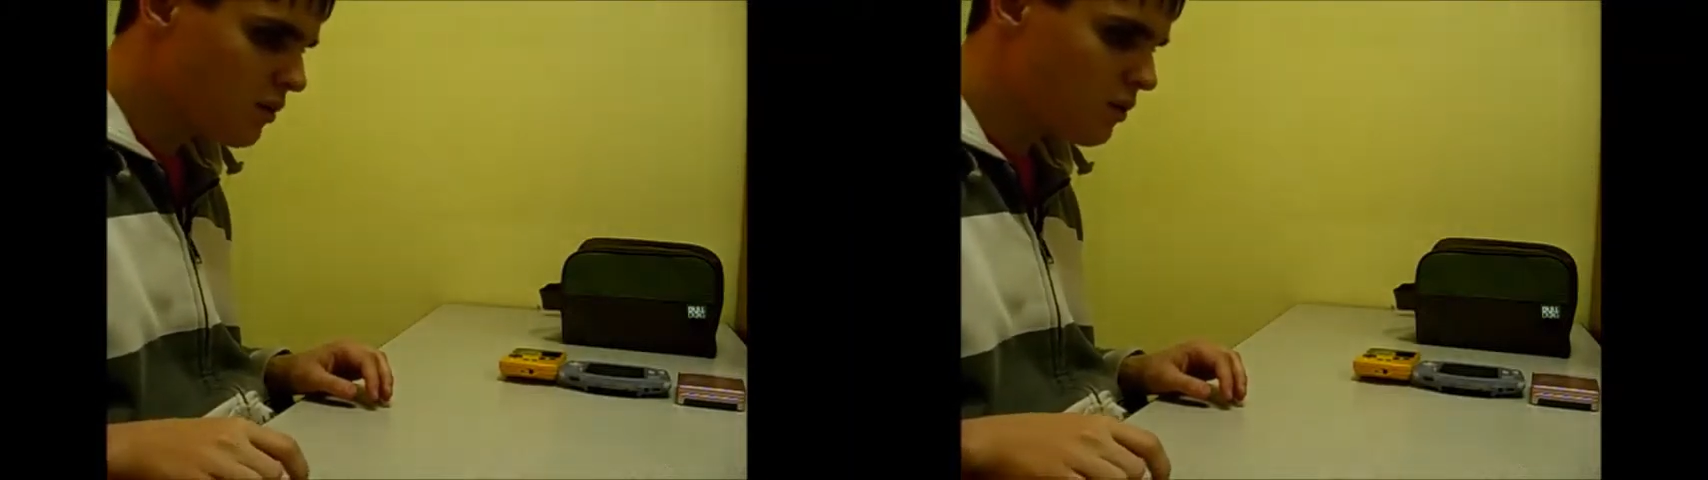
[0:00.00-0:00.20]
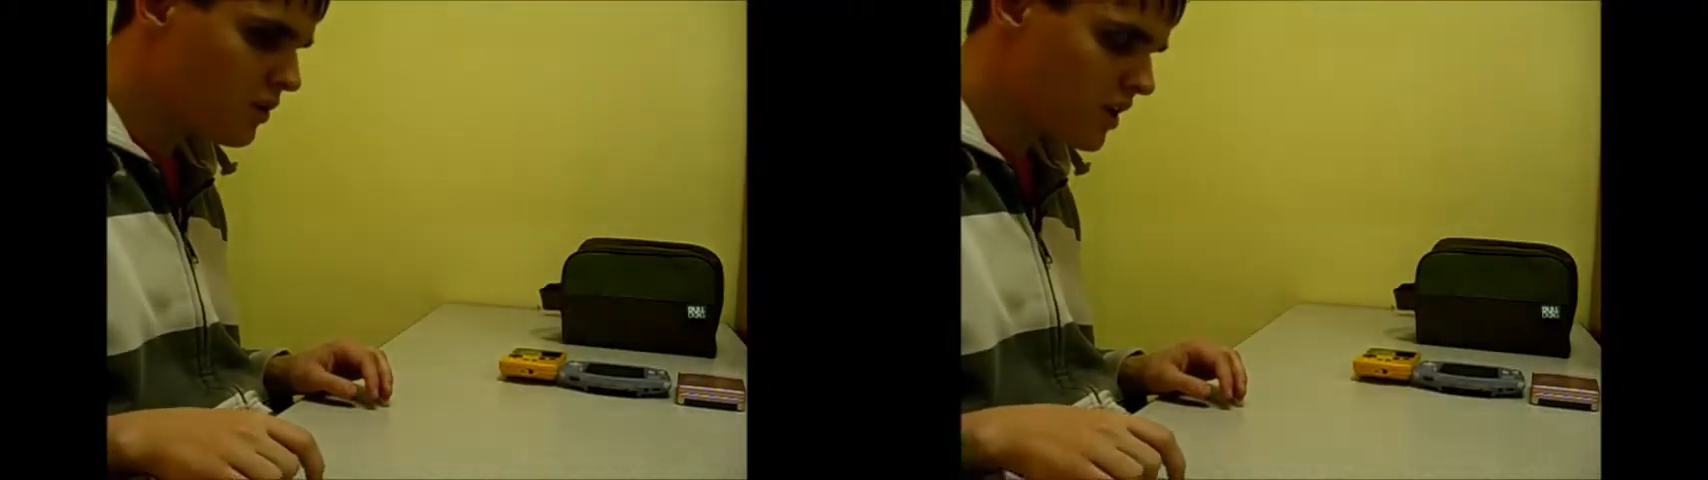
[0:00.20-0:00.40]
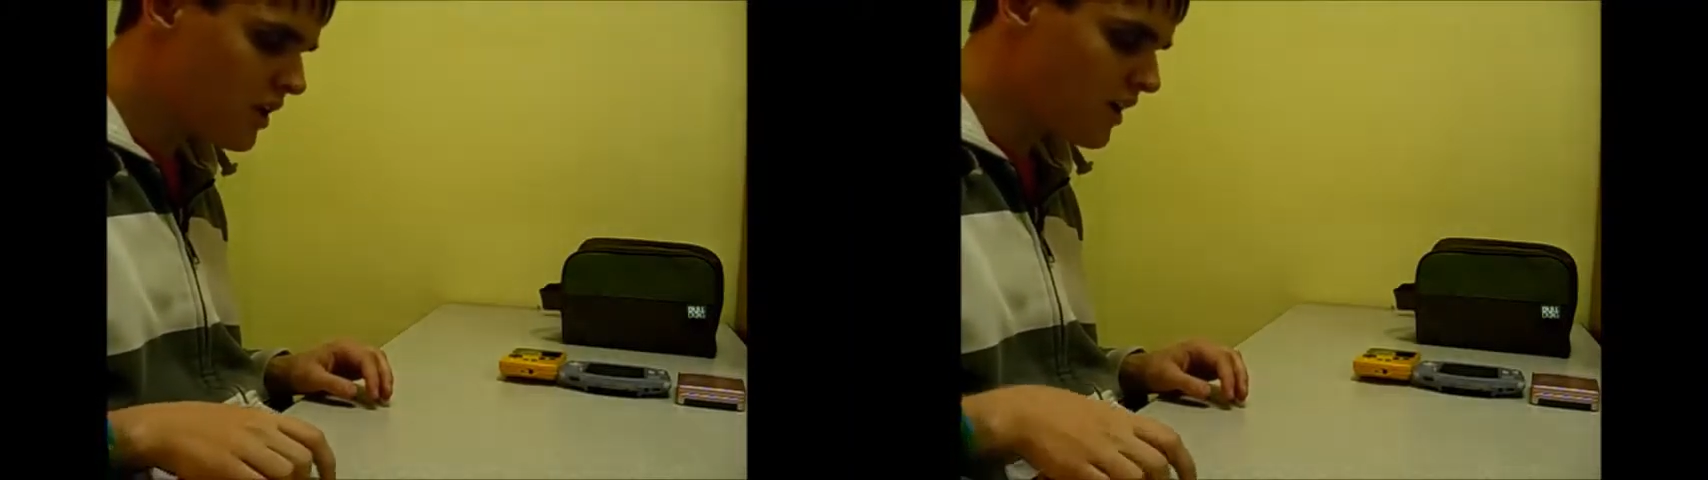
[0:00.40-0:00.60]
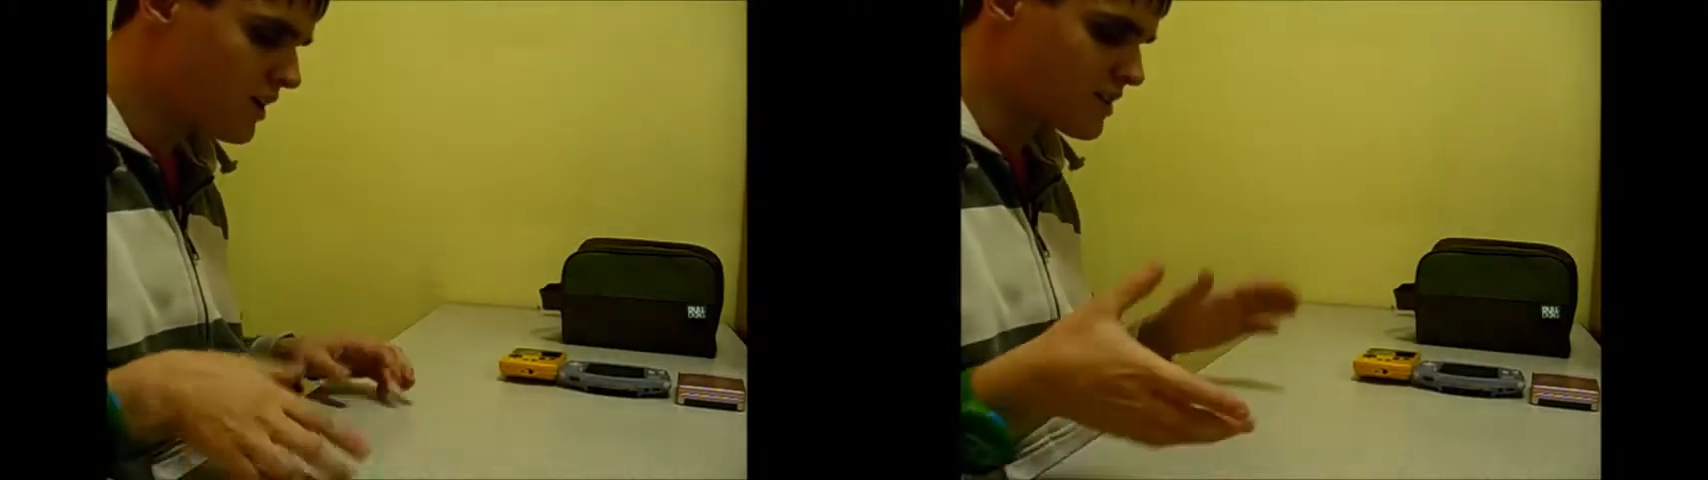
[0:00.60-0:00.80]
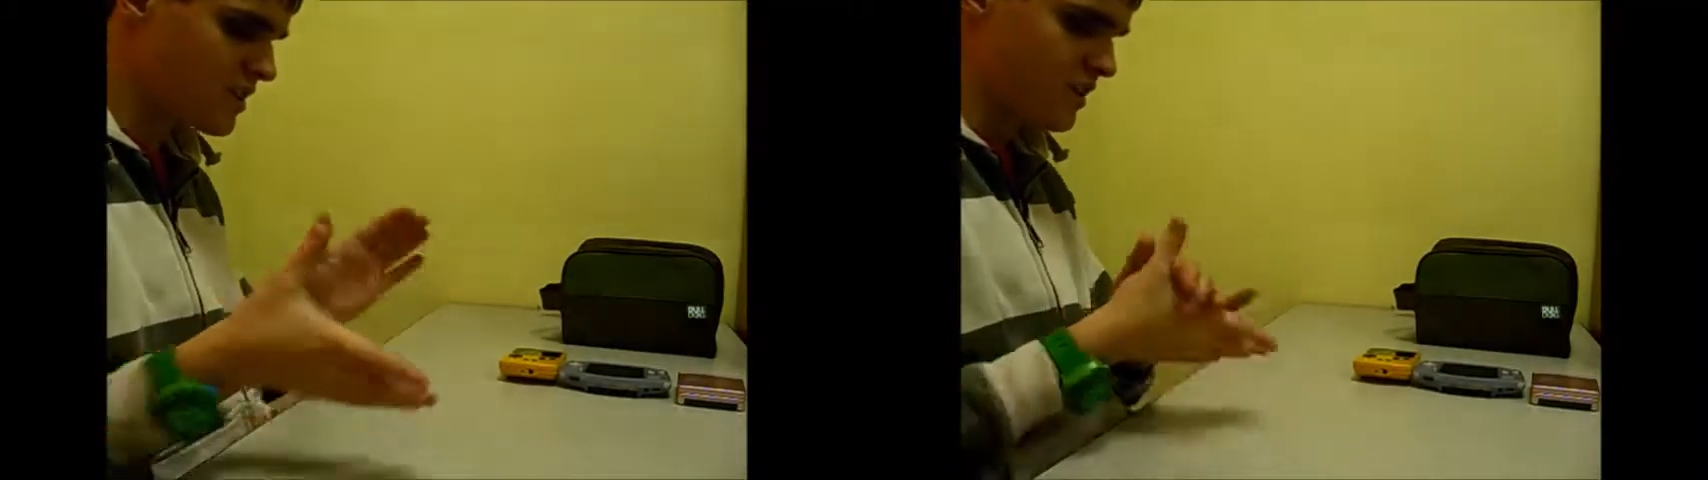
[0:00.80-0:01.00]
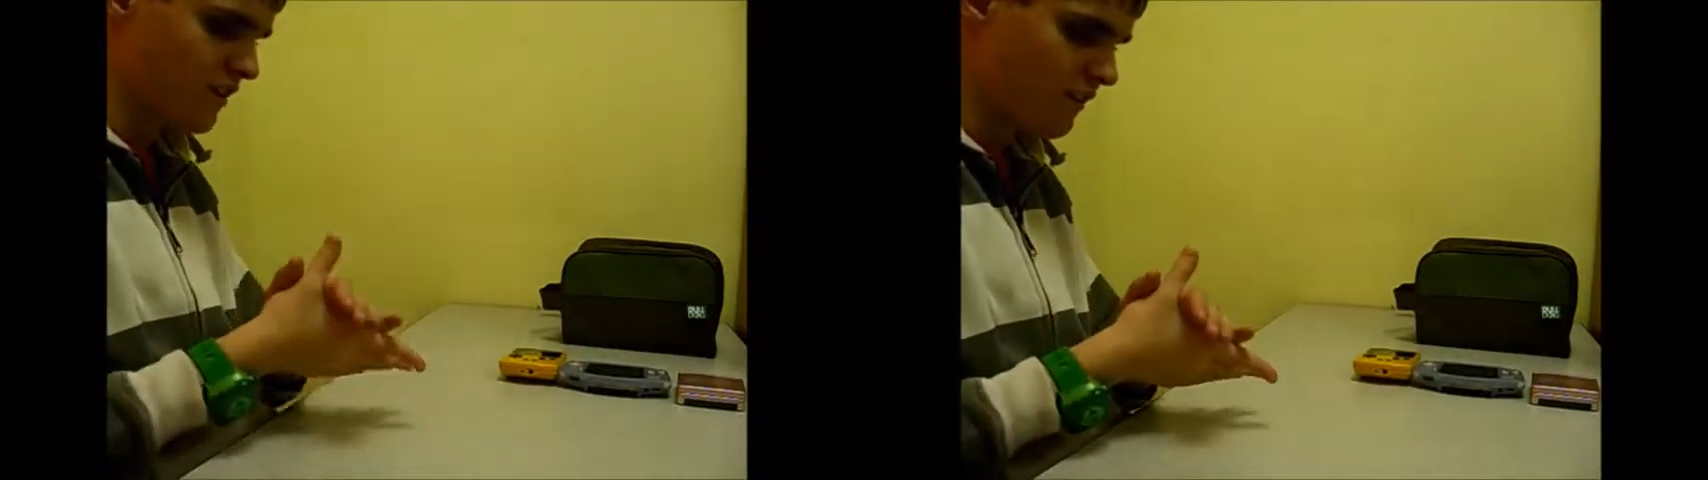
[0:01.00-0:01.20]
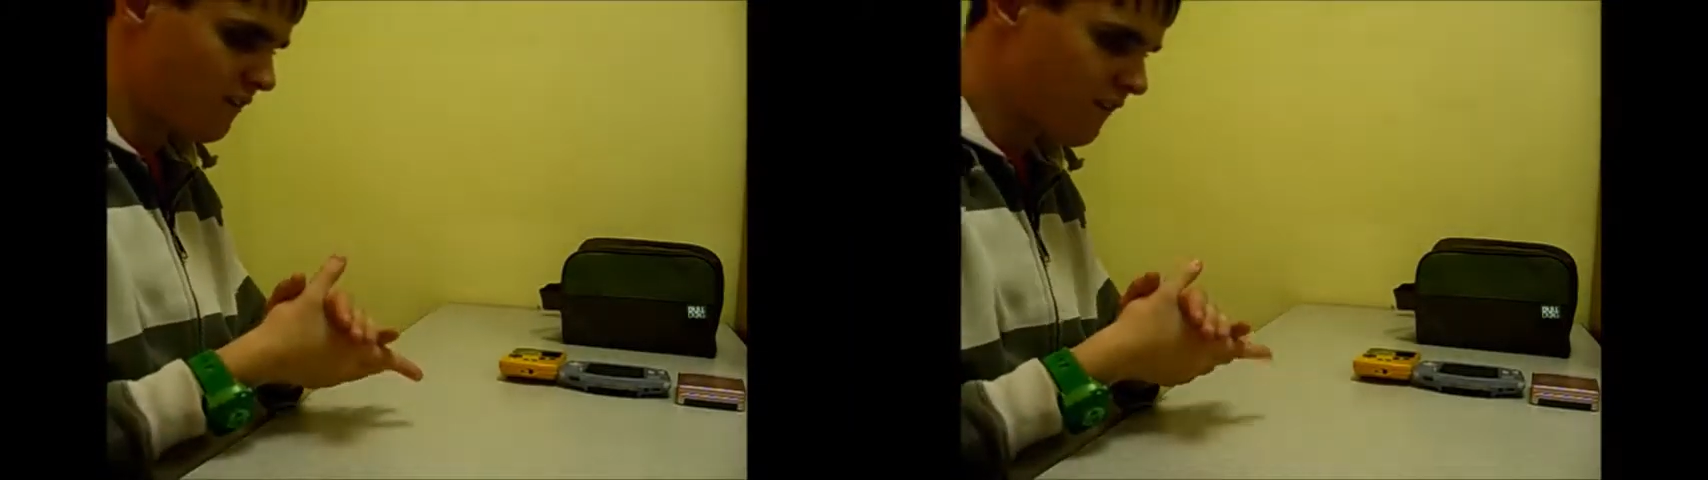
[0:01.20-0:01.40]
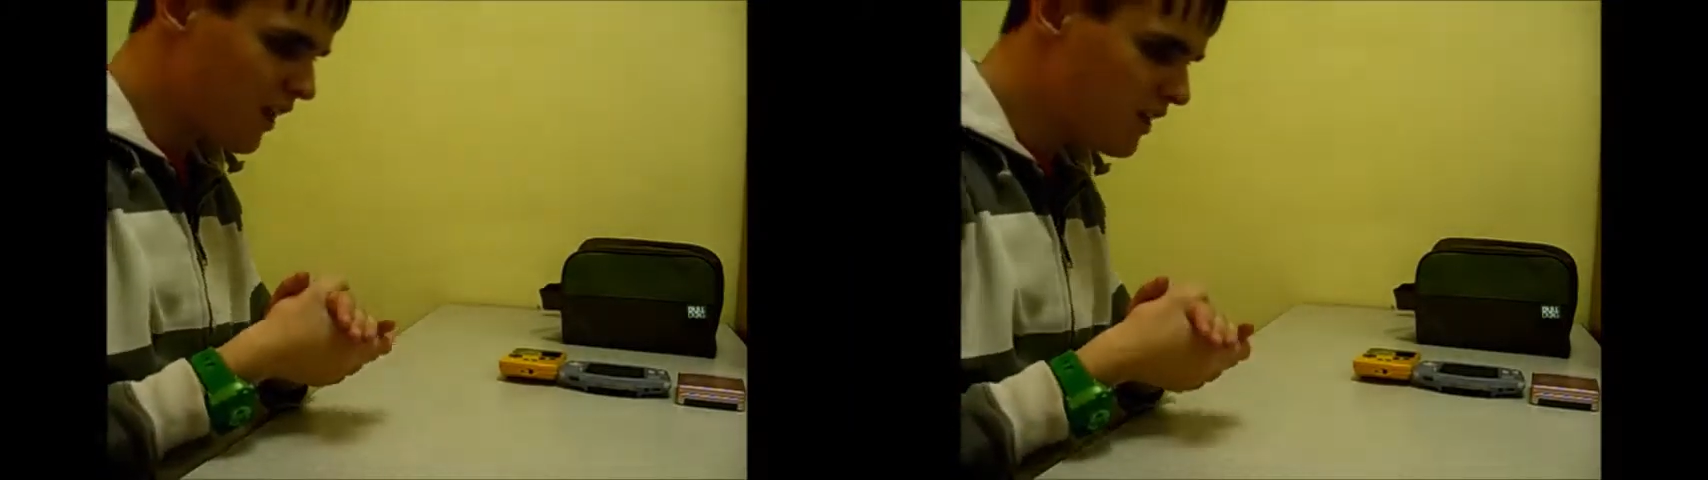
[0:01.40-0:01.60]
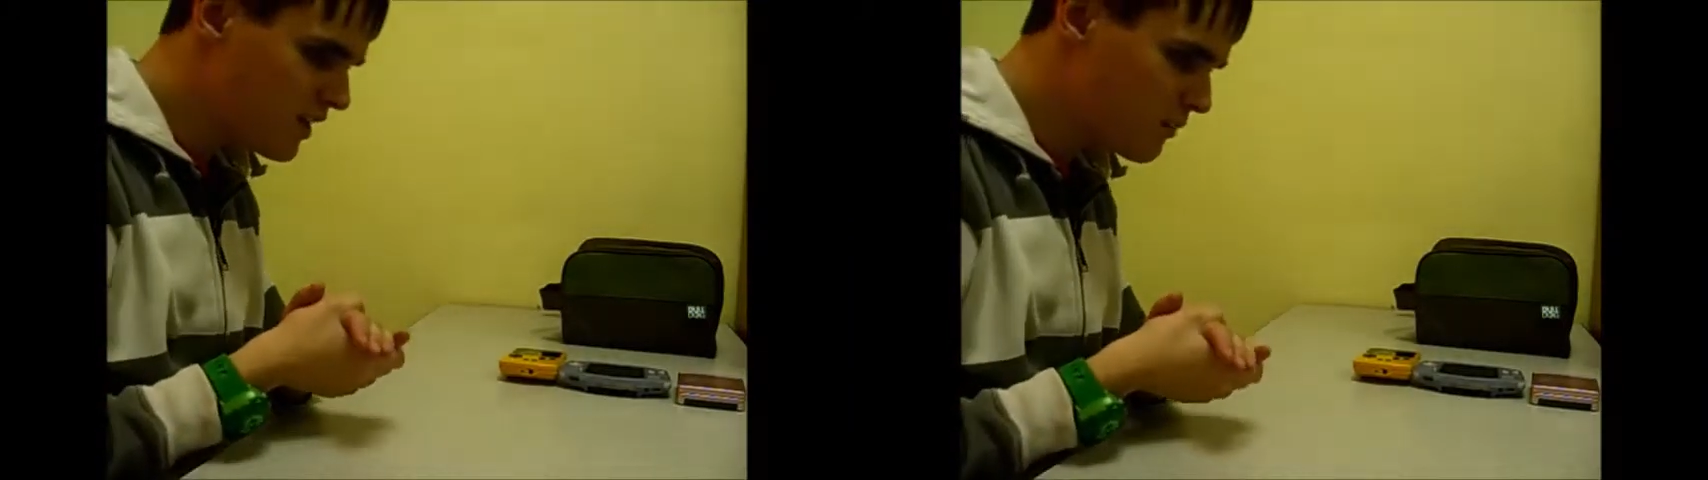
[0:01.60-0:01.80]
Well yeah, it's finally